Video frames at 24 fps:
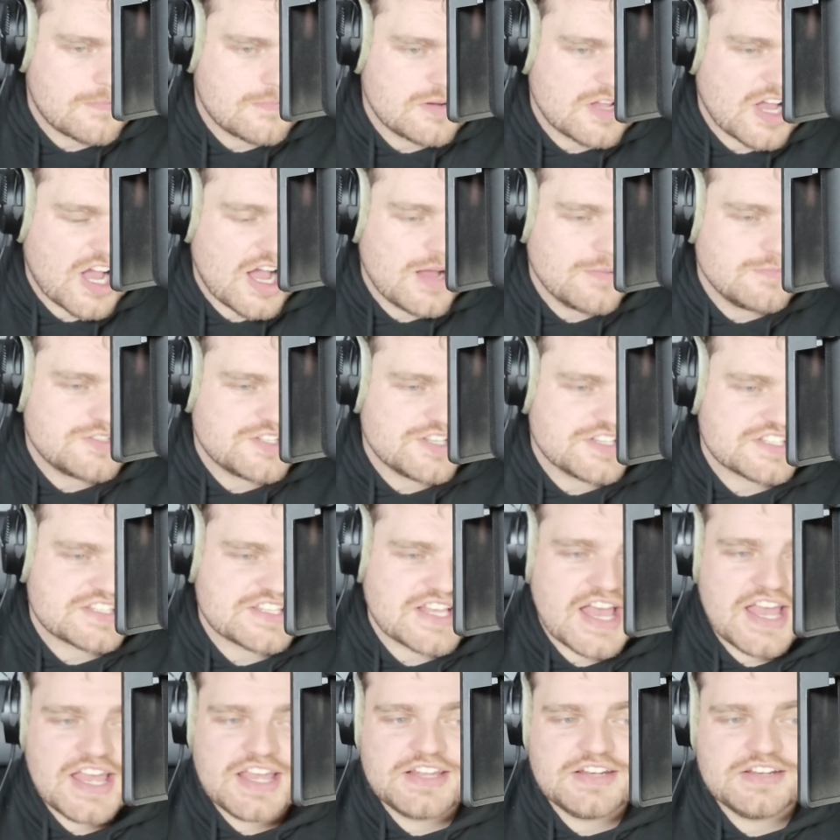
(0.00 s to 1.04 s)
I'm just
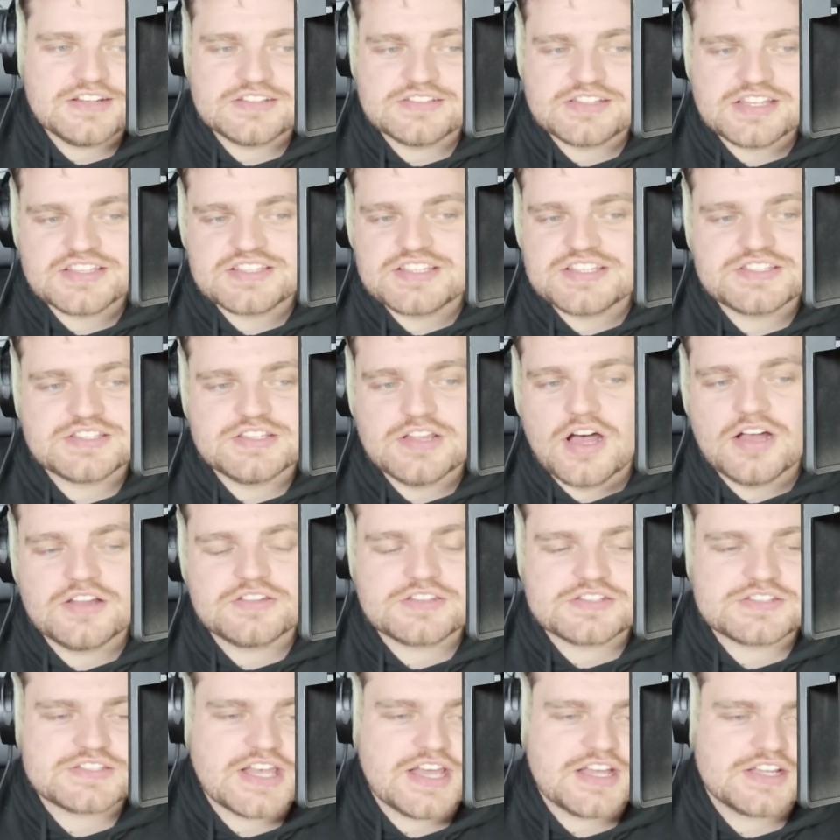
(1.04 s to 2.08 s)
saying, this is not
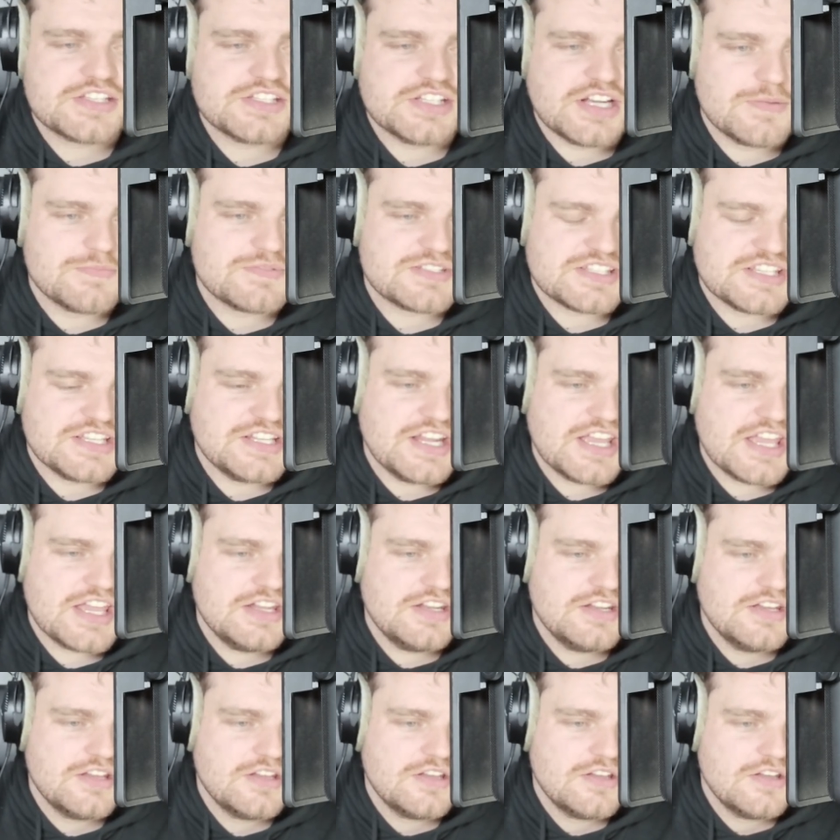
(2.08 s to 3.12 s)
the section I'm sitting in,